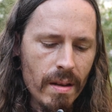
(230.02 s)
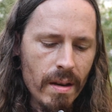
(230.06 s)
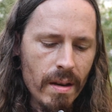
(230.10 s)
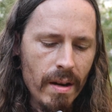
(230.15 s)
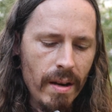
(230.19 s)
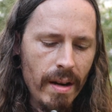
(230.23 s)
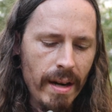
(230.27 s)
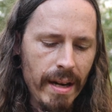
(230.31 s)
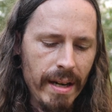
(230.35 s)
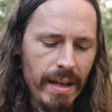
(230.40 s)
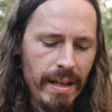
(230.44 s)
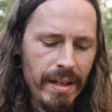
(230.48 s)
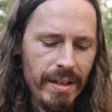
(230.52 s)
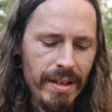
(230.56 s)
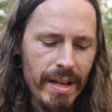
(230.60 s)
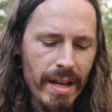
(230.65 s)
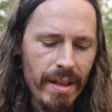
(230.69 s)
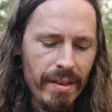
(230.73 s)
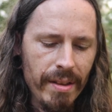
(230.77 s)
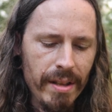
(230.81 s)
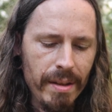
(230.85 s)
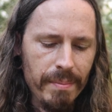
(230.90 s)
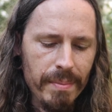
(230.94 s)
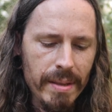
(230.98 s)
All right, and
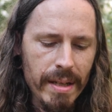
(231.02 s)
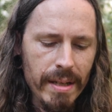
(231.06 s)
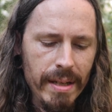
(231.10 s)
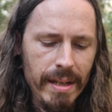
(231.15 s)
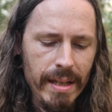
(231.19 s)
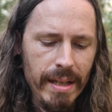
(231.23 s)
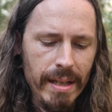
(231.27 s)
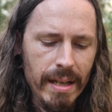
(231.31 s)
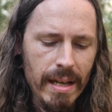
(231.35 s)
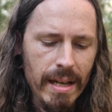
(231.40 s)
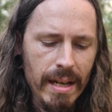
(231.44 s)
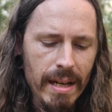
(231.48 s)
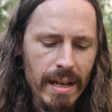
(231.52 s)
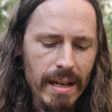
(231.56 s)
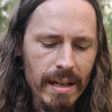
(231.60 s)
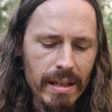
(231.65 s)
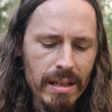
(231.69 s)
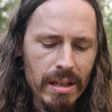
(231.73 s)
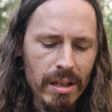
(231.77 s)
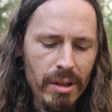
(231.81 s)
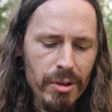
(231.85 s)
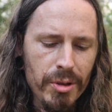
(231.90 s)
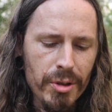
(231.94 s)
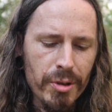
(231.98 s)
now that I'm getting
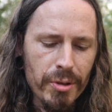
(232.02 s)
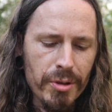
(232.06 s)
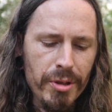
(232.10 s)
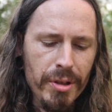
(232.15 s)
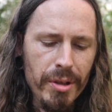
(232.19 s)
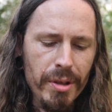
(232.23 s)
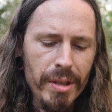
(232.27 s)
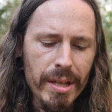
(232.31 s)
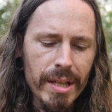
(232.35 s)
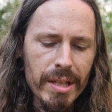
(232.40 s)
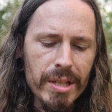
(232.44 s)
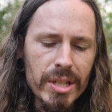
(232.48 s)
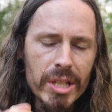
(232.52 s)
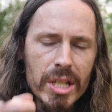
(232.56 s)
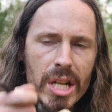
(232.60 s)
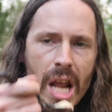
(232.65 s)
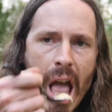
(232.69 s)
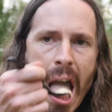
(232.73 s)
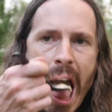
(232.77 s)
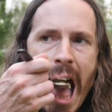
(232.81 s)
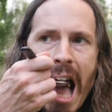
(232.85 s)
closer to this,